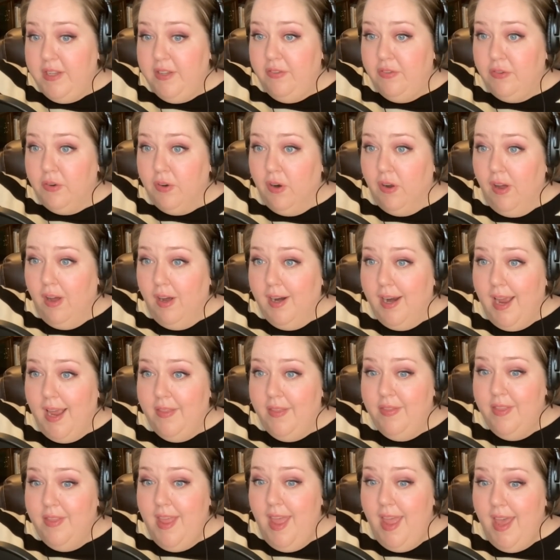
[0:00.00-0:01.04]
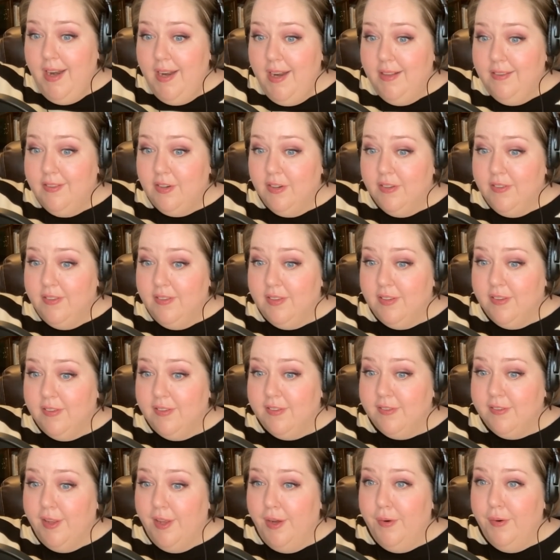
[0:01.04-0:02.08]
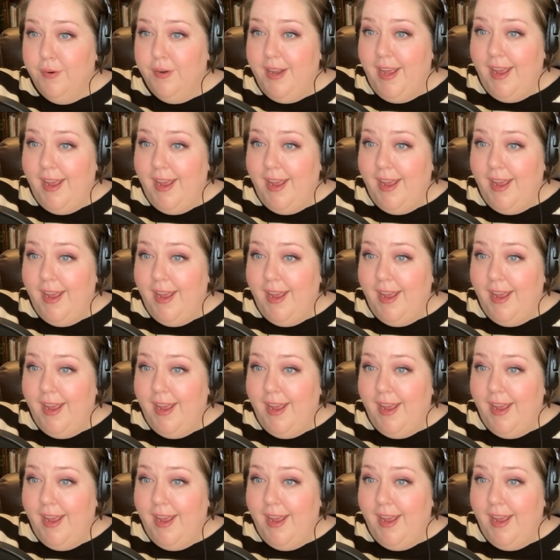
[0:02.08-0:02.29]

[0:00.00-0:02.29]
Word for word: strong and then it starts to slow